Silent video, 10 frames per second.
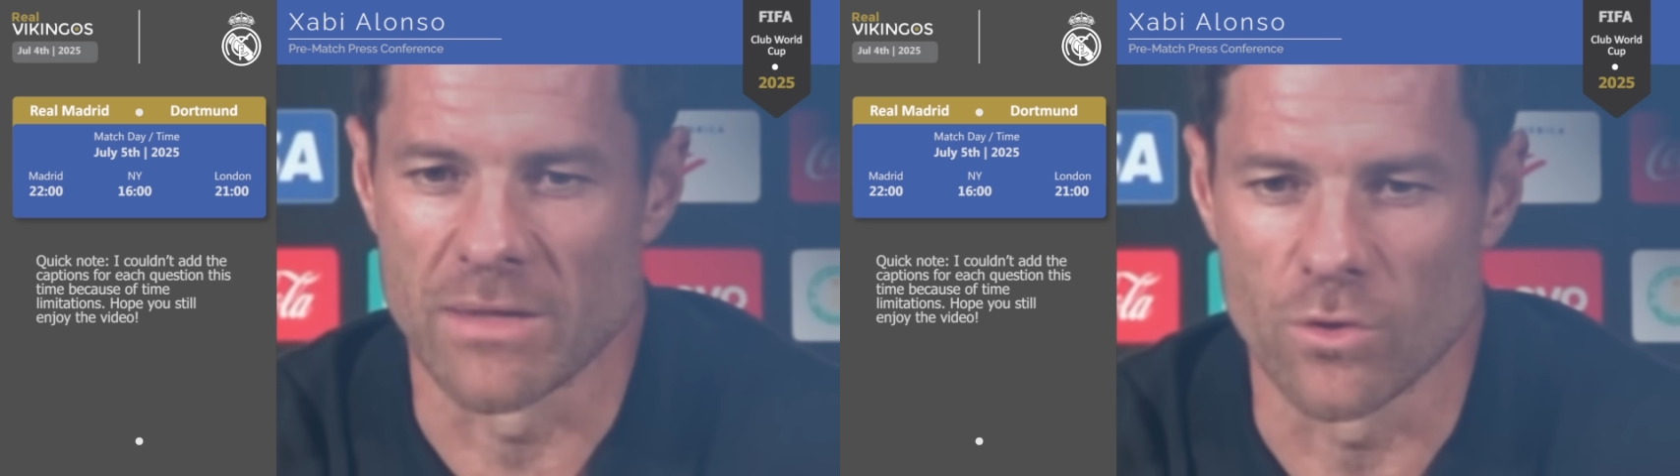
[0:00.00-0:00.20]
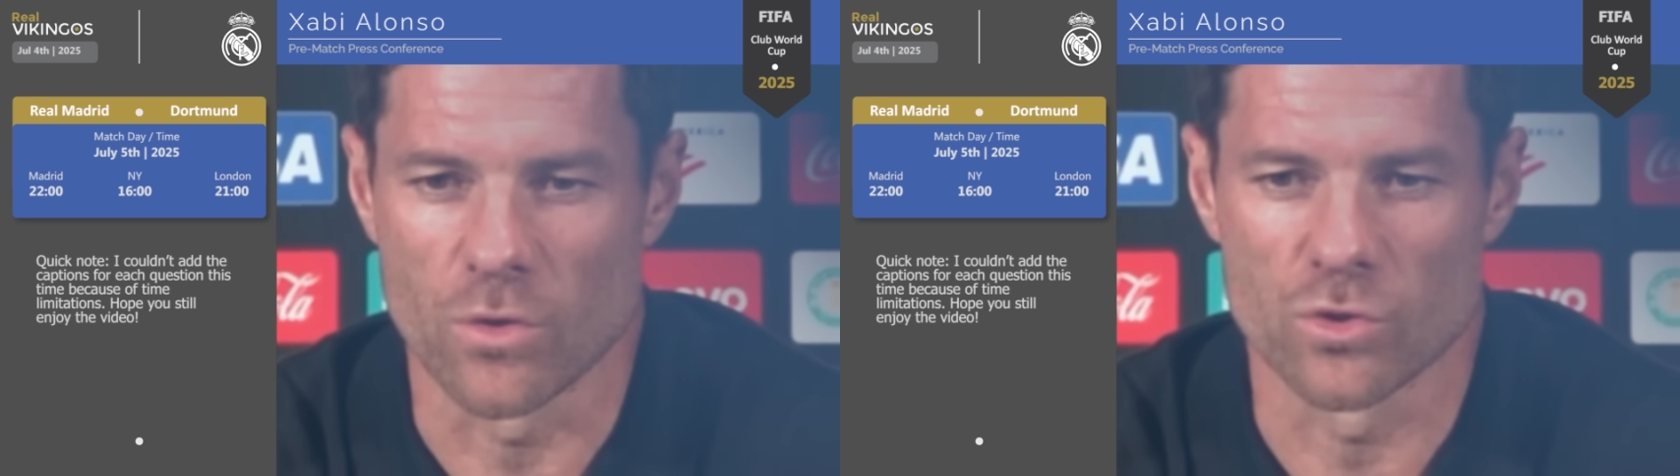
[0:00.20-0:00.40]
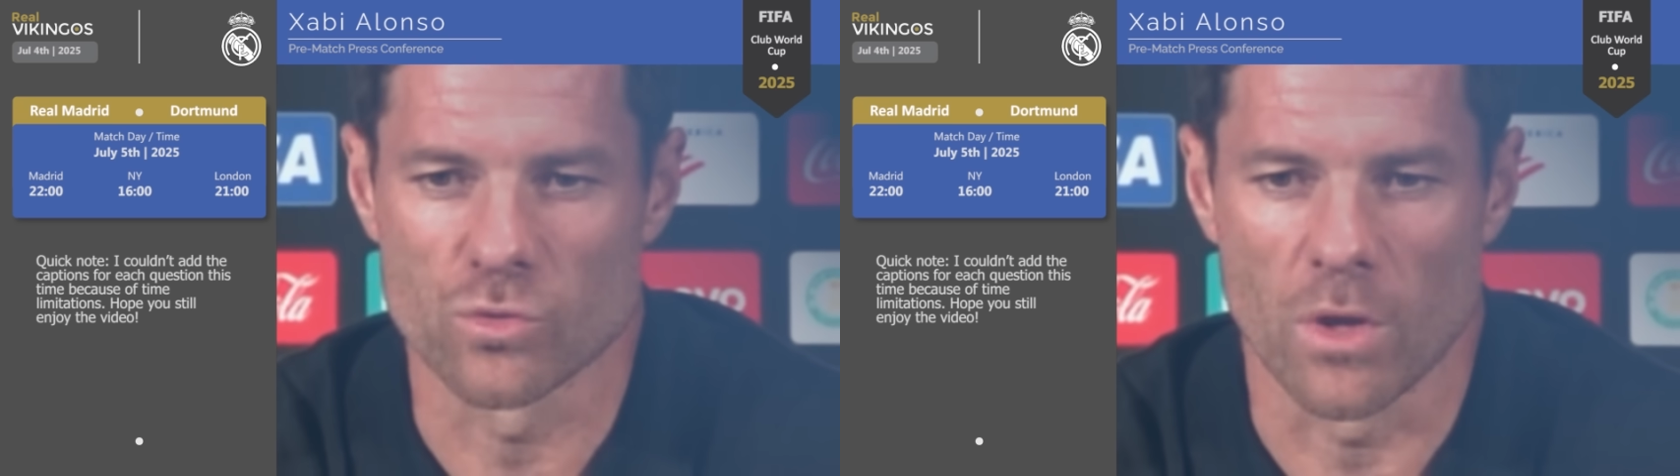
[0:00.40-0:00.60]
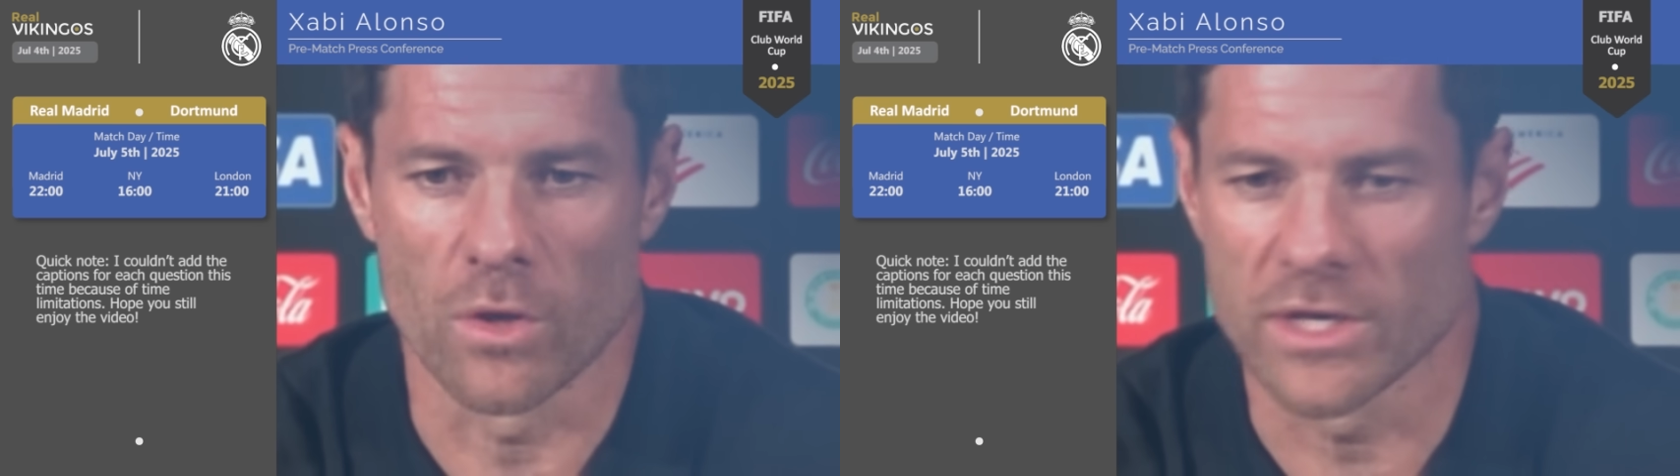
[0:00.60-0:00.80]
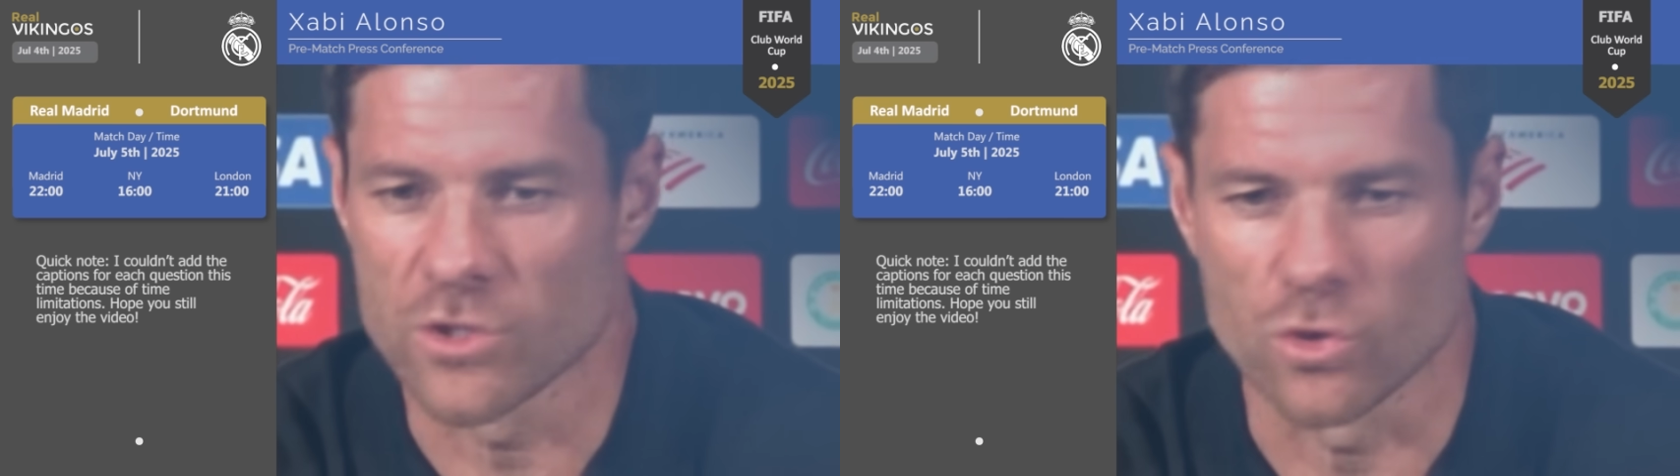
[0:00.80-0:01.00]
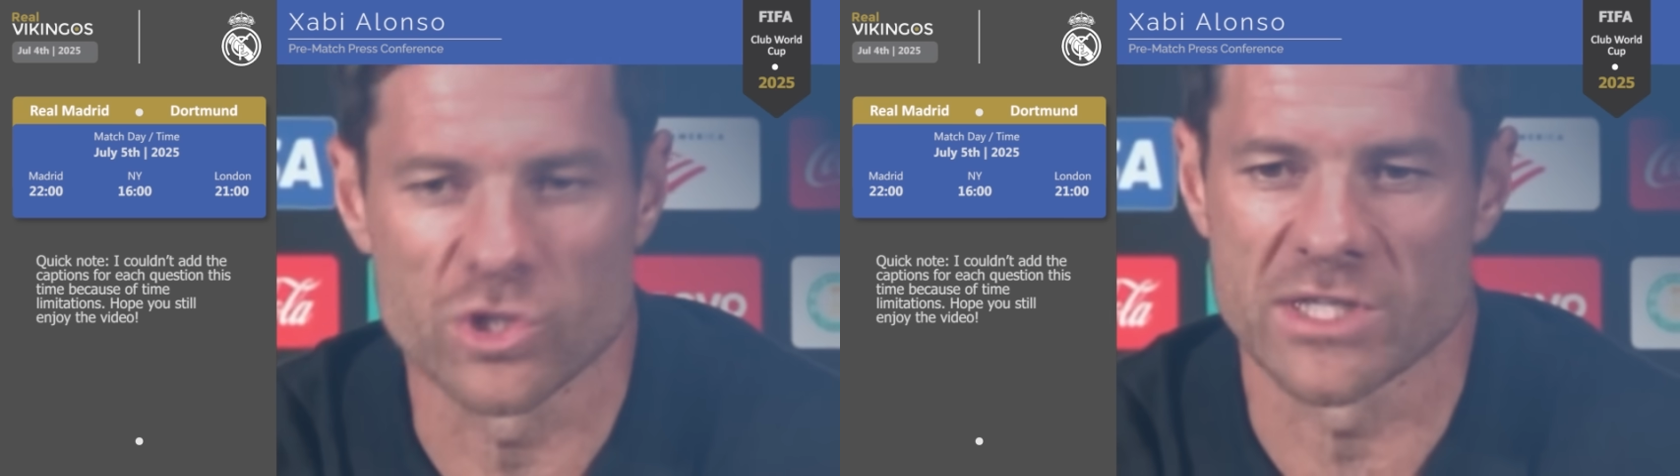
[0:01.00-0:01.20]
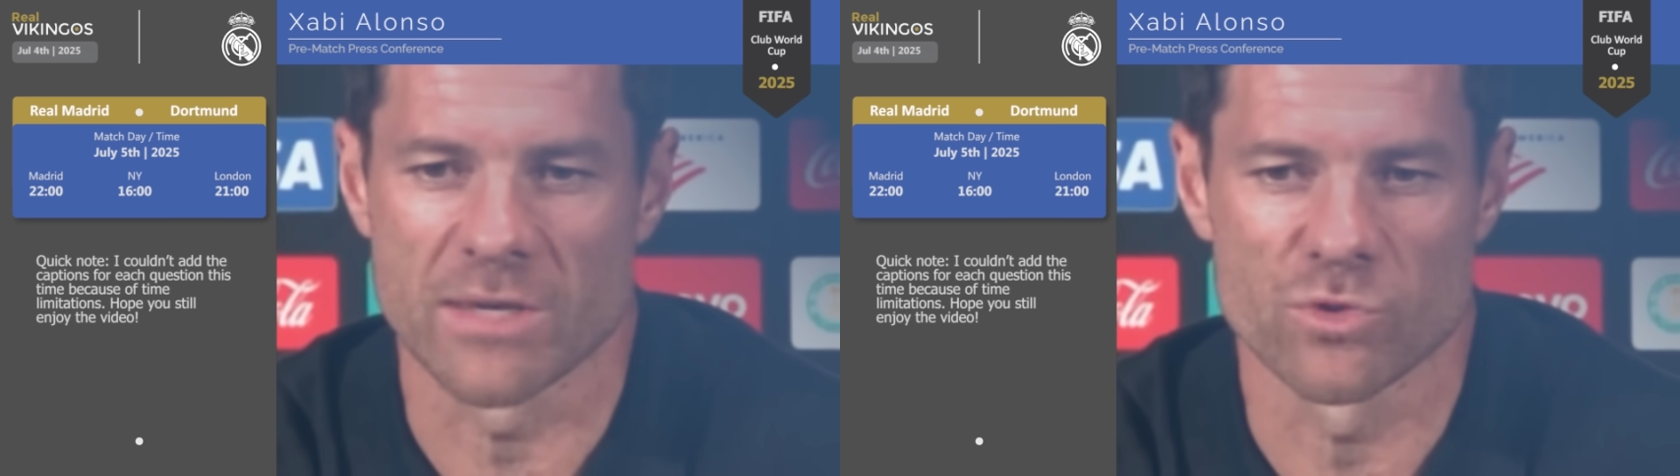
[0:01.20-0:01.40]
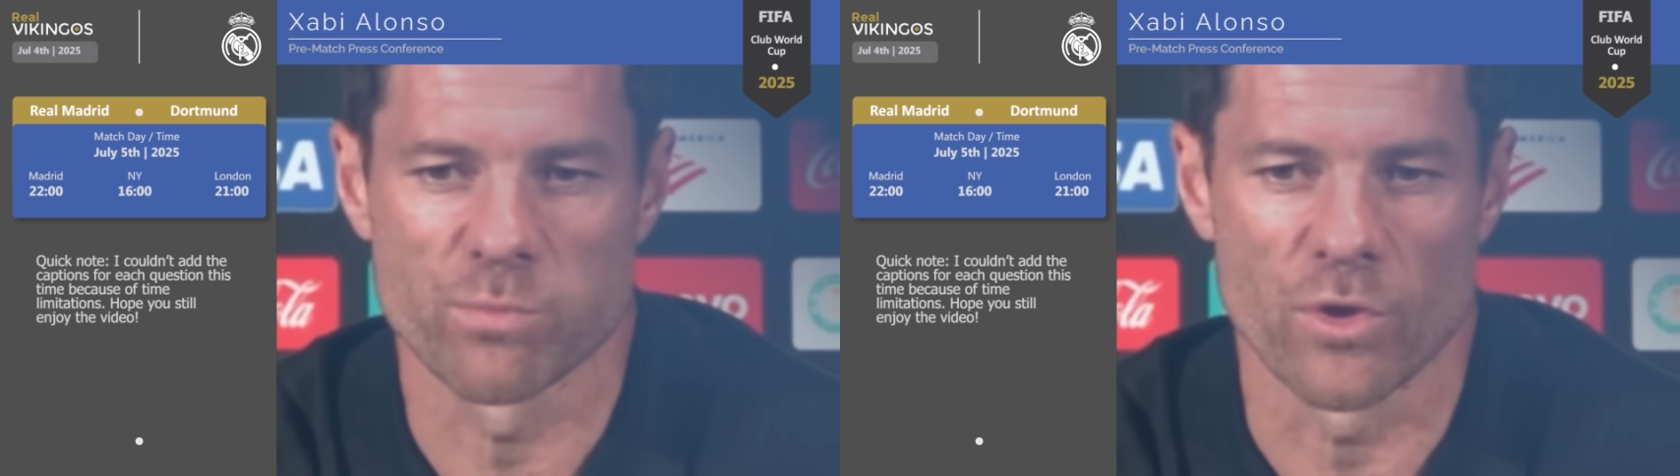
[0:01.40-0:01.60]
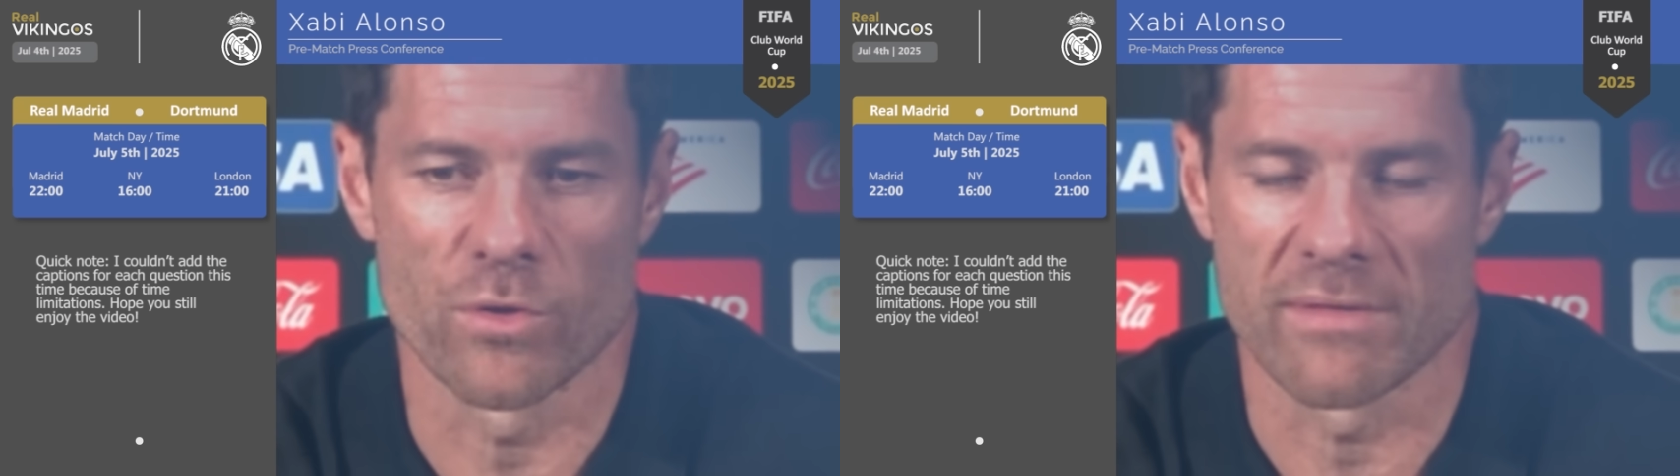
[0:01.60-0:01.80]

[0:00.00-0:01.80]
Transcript: ideas to the players,